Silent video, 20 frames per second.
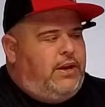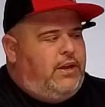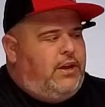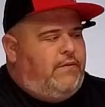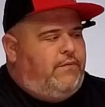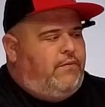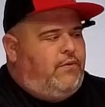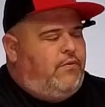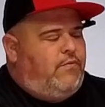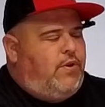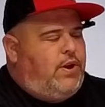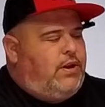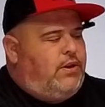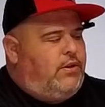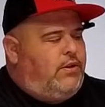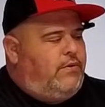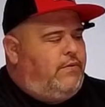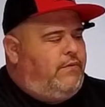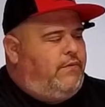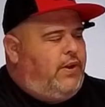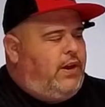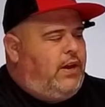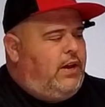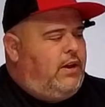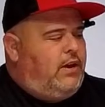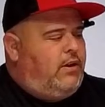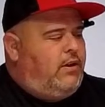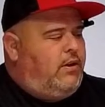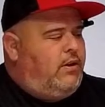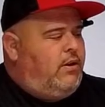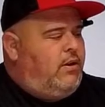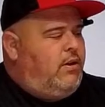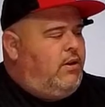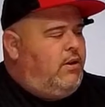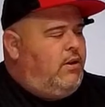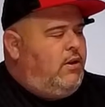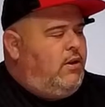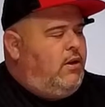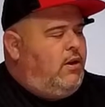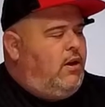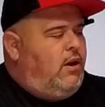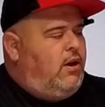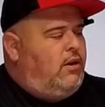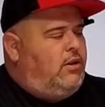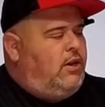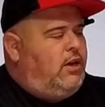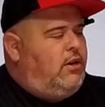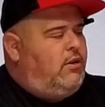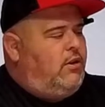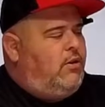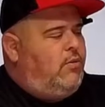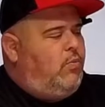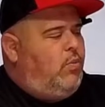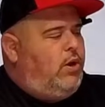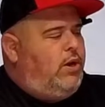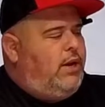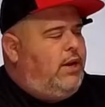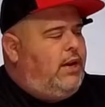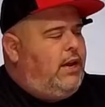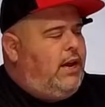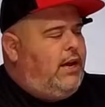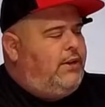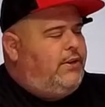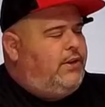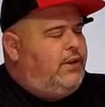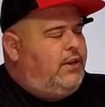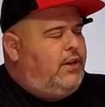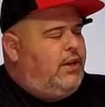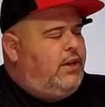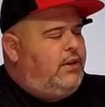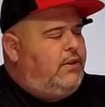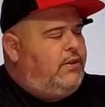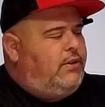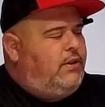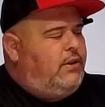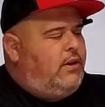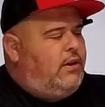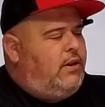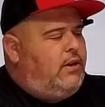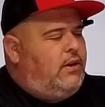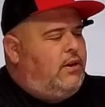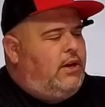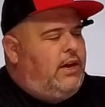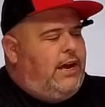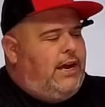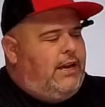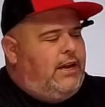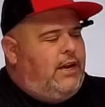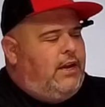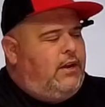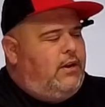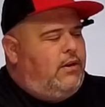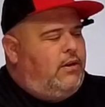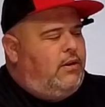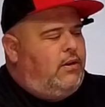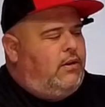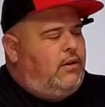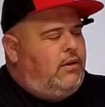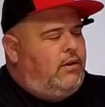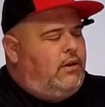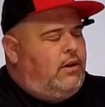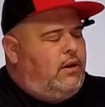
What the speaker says: You pay that for a regular fan, let alone one that isolate, and then